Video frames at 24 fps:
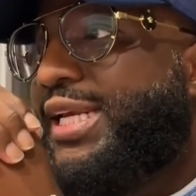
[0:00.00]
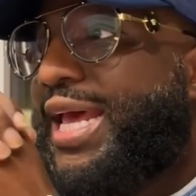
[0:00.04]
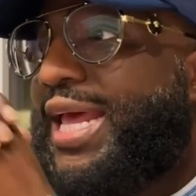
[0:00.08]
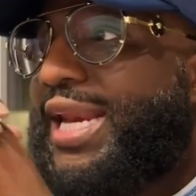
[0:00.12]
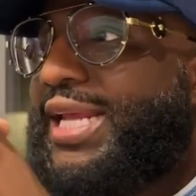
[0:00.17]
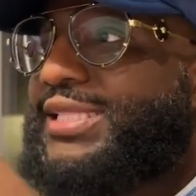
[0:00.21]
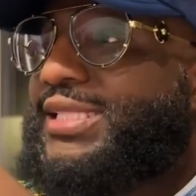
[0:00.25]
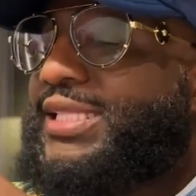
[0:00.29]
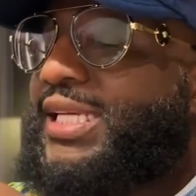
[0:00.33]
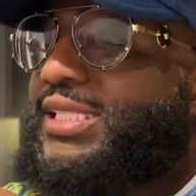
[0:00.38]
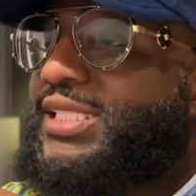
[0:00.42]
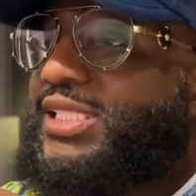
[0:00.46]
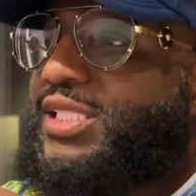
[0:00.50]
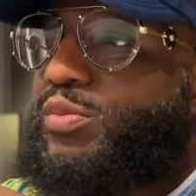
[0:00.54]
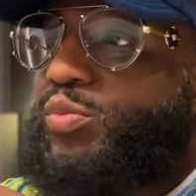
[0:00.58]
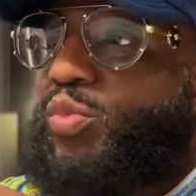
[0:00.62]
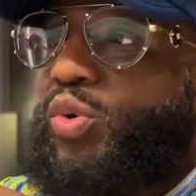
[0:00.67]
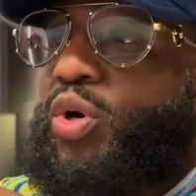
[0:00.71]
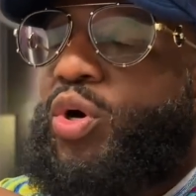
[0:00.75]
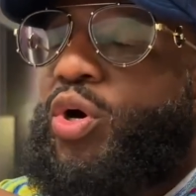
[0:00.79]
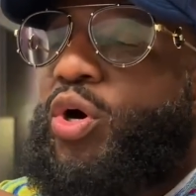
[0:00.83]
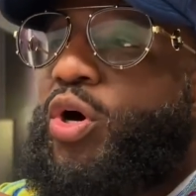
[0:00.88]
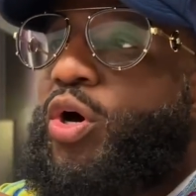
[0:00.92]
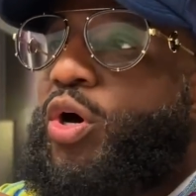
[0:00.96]
That is a
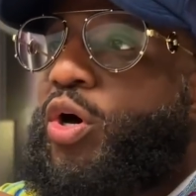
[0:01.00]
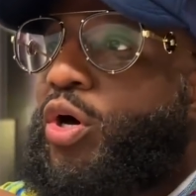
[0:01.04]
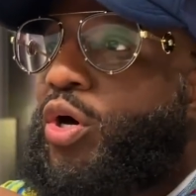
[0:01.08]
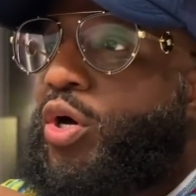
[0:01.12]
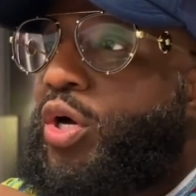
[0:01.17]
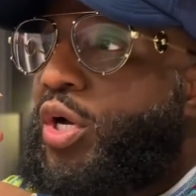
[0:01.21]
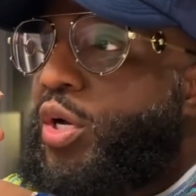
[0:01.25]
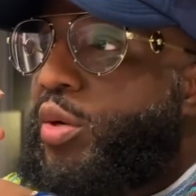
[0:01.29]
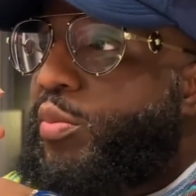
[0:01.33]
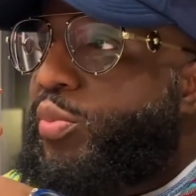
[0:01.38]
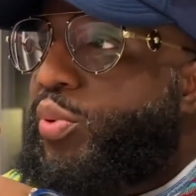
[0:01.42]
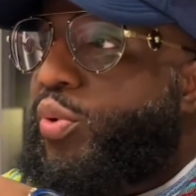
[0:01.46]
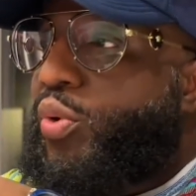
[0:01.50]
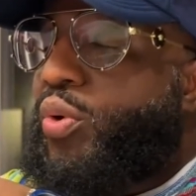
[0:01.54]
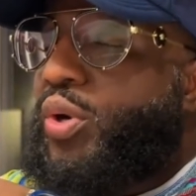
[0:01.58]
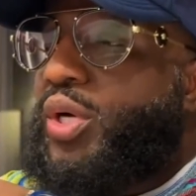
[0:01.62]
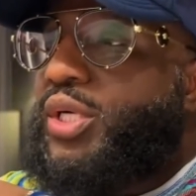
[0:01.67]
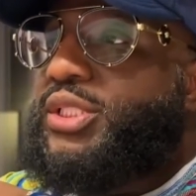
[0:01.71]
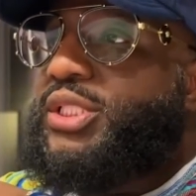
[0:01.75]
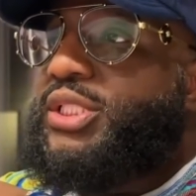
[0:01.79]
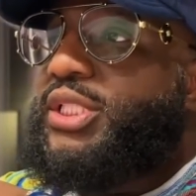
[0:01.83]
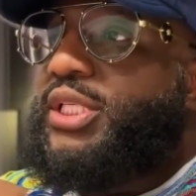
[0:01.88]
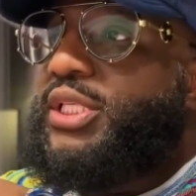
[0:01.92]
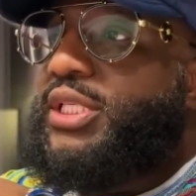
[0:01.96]
small
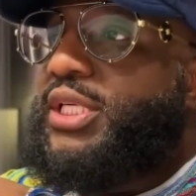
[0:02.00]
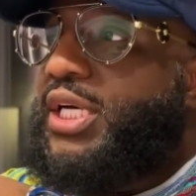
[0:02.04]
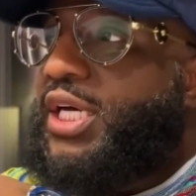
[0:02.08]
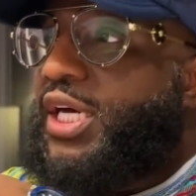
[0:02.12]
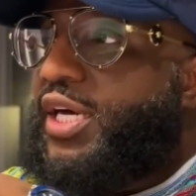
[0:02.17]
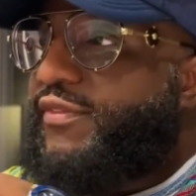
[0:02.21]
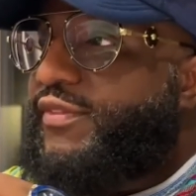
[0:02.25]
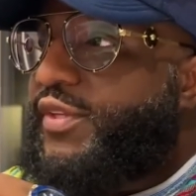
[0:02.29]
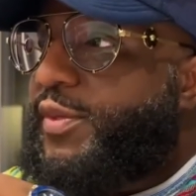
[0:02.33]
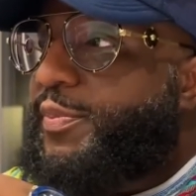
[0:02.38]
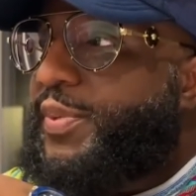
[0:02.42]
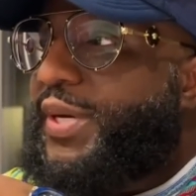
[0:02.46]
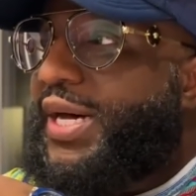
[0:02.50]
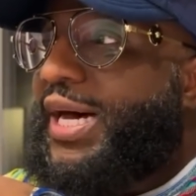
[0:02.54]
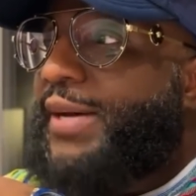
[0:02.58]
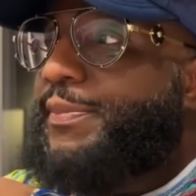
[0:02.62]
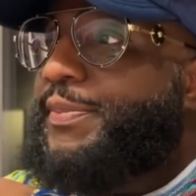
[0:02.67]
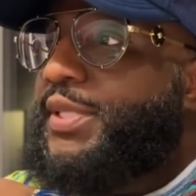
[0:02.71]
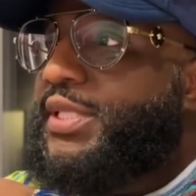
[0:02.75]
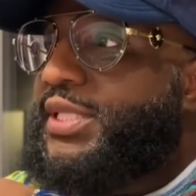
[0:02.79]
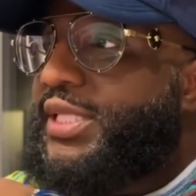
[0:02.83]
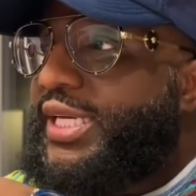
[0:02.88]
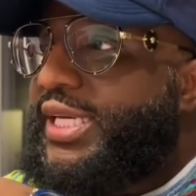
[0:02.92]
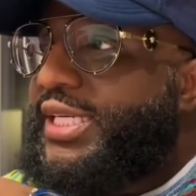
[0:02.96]
portion of the
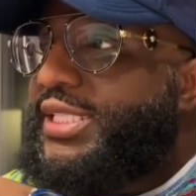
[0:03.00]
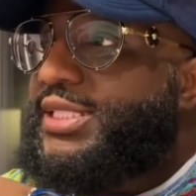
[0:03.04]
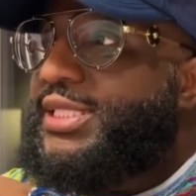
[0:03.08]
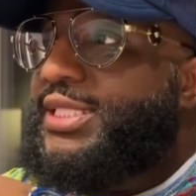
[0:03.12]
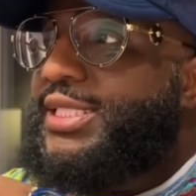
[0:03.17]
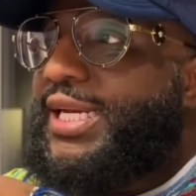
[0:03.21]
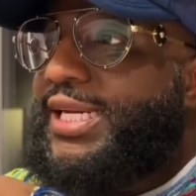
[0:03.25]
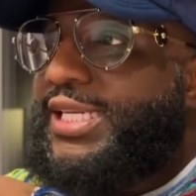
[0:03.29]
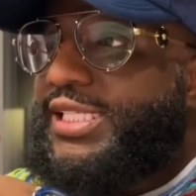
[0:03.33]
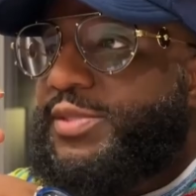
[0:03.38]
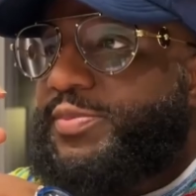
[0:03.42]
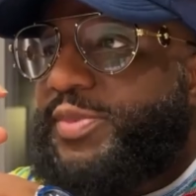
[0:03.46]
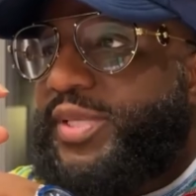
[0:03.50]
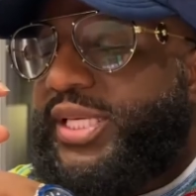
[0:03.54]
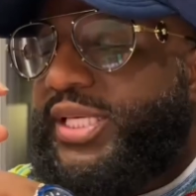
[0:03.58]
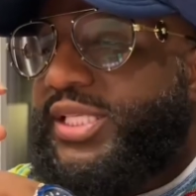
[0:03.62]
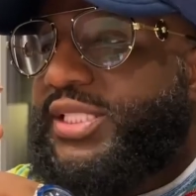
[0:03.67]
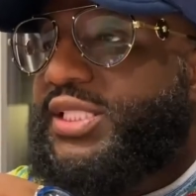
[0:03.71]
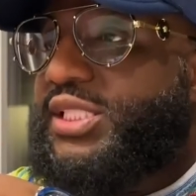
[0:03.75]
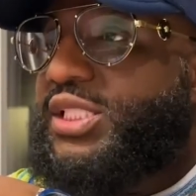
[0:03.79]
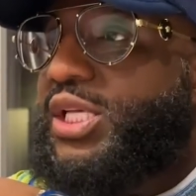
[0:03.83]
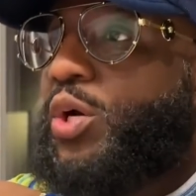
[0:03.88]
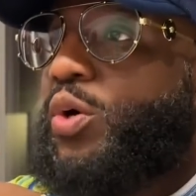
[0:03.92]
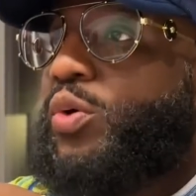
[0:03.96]
population that is being
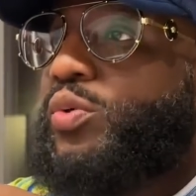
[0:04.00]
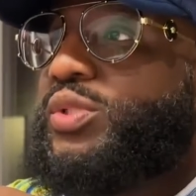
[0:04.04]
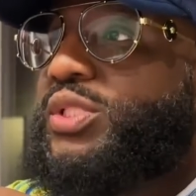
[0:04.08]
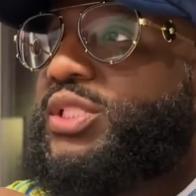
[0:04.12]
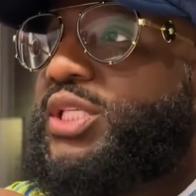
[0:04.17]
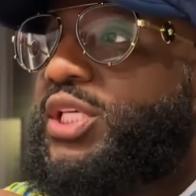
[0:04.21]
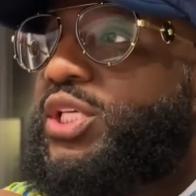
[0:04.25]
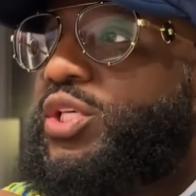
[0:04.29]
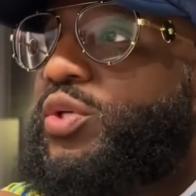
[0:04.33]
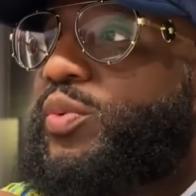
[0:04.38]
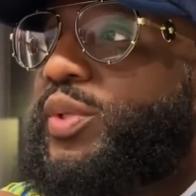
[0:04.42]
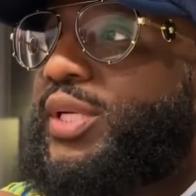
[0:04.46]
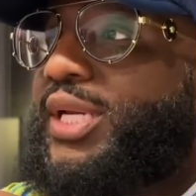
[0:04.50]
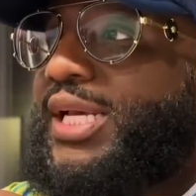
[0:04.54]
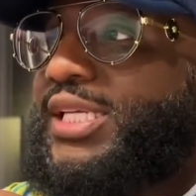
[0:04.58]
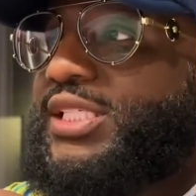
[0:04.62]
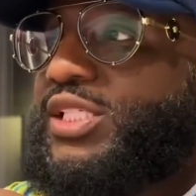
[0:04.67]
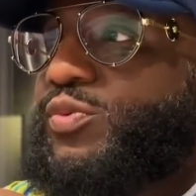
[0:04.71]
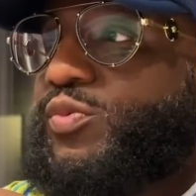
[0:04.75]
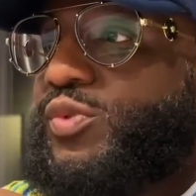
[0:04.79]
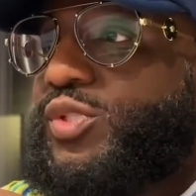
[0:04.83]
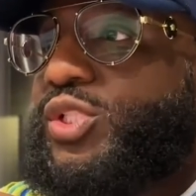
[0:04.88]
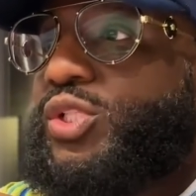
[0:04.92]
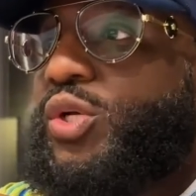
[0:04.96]
sold to you. And as
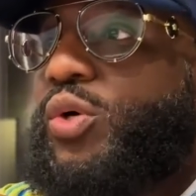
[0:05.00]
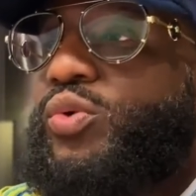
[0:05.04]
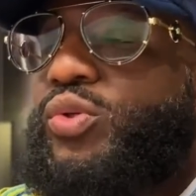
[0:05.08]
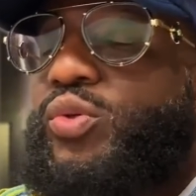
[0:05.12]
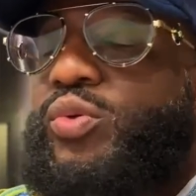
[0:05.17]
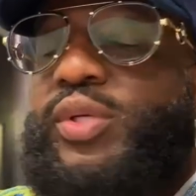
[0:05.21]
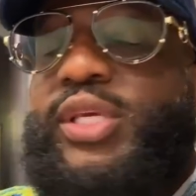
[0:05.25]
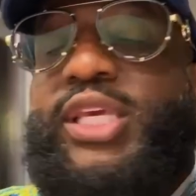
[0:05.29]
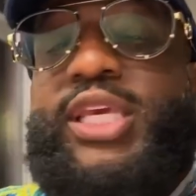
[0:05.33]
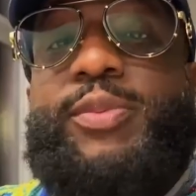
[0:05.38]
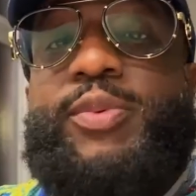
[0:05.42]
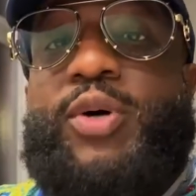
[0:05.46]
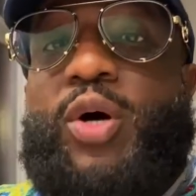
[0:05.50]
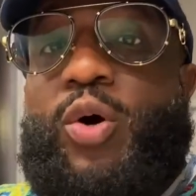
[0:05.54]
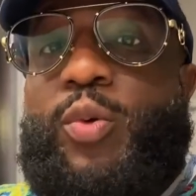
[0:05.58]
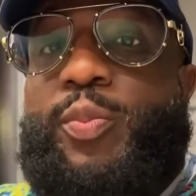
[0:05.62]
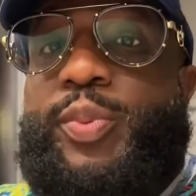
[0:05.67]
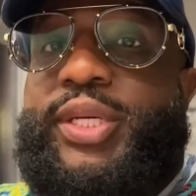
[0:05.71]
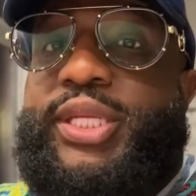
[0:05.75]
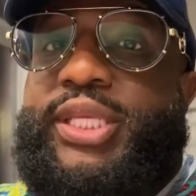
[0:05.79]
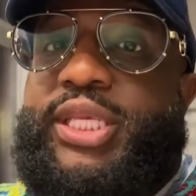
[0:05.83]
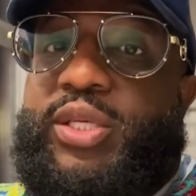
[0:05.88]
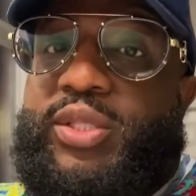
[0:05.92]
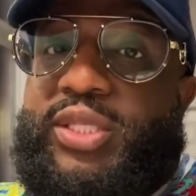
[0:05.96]
a result, you keep
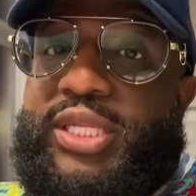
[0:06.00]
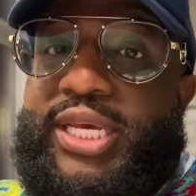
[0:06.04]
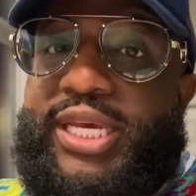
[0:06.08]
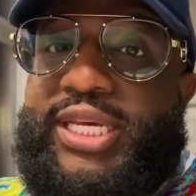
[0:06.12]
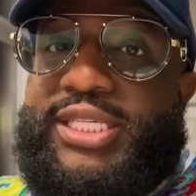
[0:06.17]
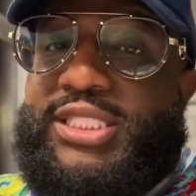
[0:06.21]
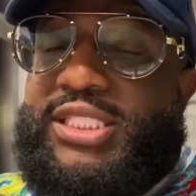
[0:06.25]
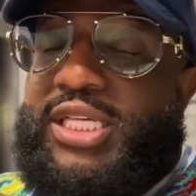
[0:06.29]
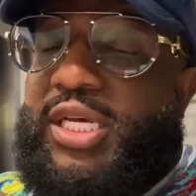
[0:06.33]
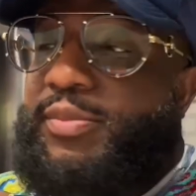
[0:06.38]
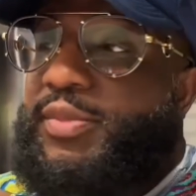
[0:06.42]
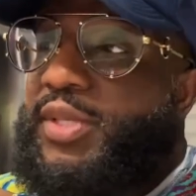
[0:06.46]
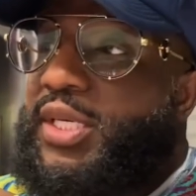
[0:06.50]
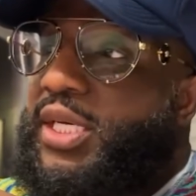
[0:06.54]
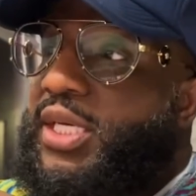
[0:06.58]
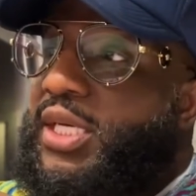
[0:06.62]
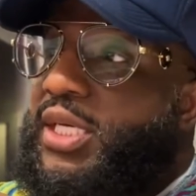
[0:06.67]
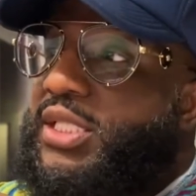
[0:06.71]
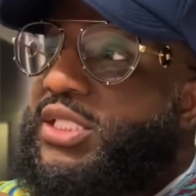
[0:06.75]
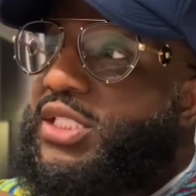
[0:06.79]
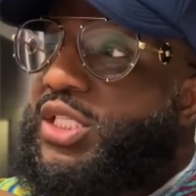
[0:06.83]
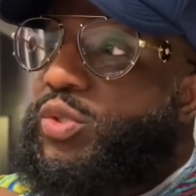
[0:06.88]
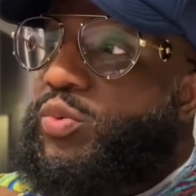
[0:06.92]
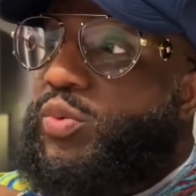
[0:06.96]
opening your legs up
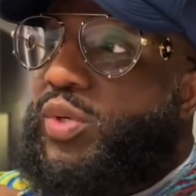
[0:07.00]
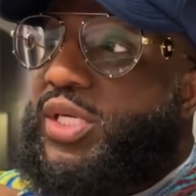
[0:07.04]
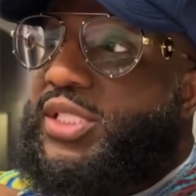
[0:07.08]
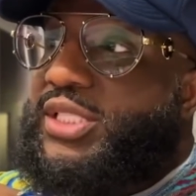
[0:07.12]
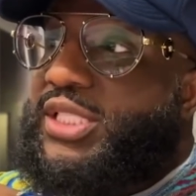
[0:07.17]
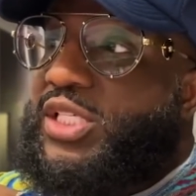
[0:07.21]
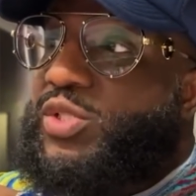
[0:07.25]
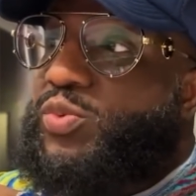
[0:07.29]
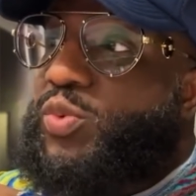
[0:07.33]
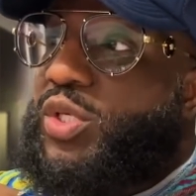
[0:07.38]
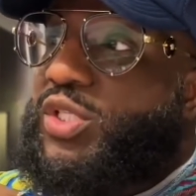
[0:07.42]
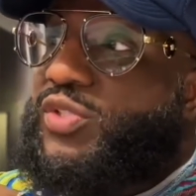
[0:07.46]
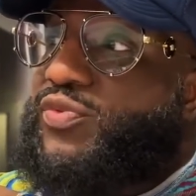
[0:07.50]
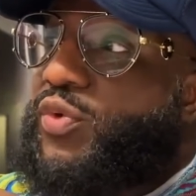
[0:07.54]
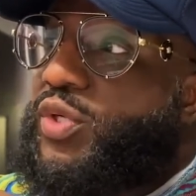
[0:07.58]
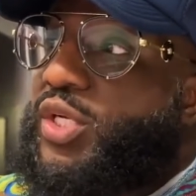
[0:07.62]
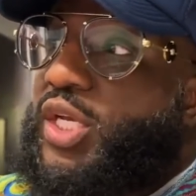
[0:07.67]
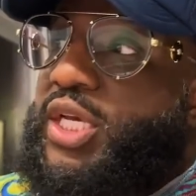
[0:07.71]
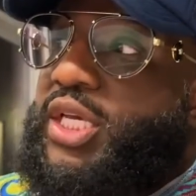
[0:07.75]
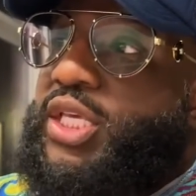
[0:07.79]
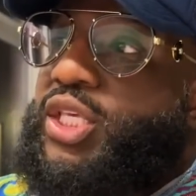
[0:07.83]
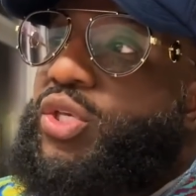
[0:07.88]
to the ones that's worse for.